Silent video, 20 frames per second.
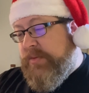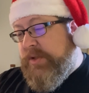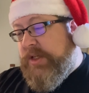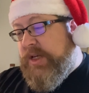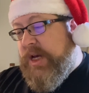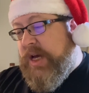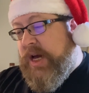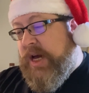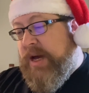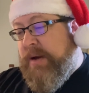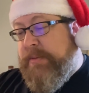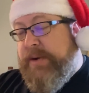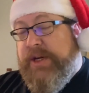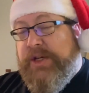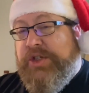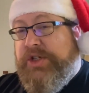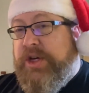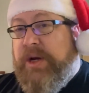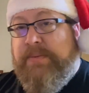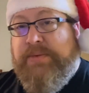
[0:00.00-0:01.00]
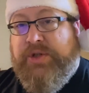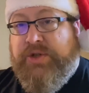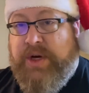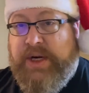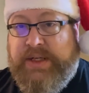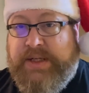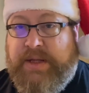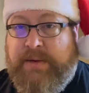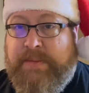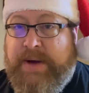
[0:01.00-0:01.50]
I'm going to jump
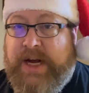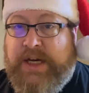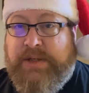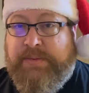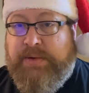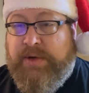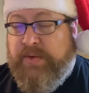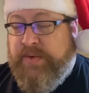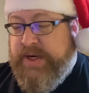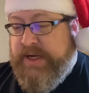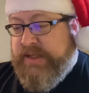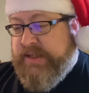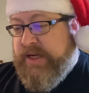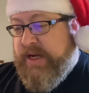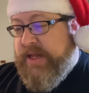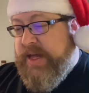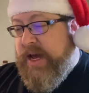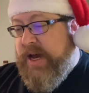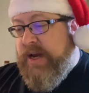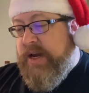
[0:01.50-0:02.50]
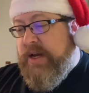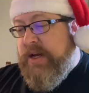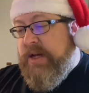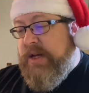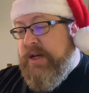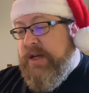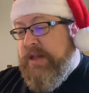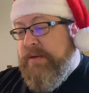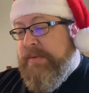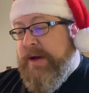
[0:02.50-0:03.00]
straight to the mash bill when I say that.
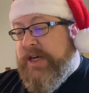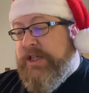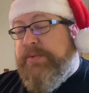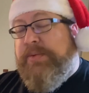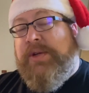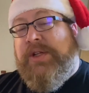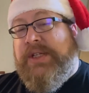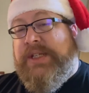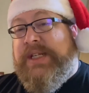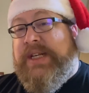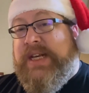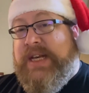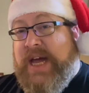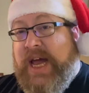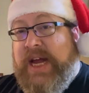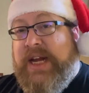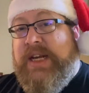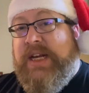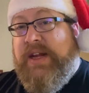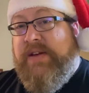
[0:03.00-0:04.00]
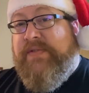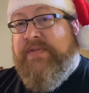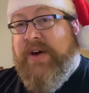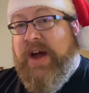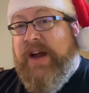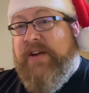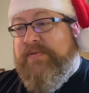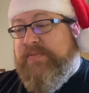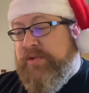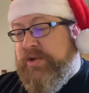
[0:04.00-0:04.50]
The mash bill is
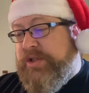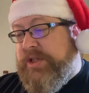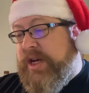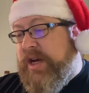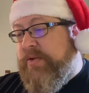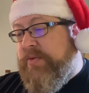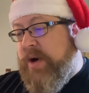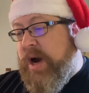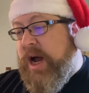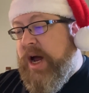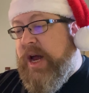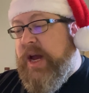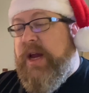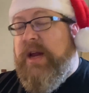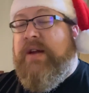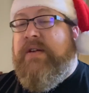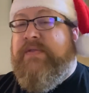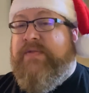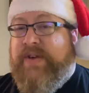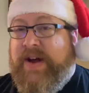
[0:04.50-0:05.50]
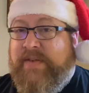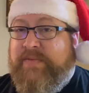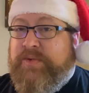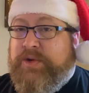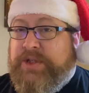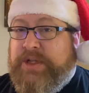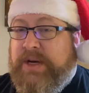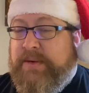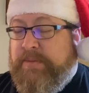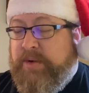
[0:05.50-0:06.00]
95% rye,
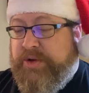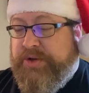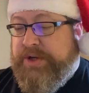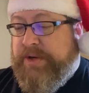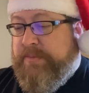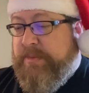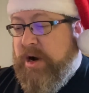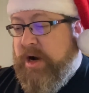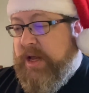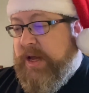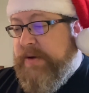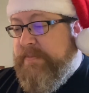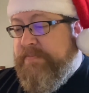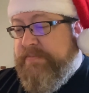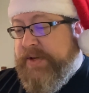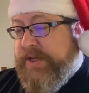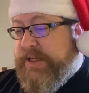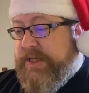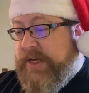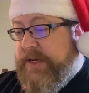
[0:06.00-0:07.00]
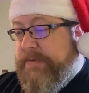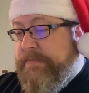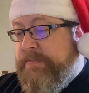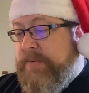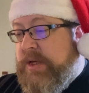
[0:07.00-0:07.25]
5% malted barley. That's it.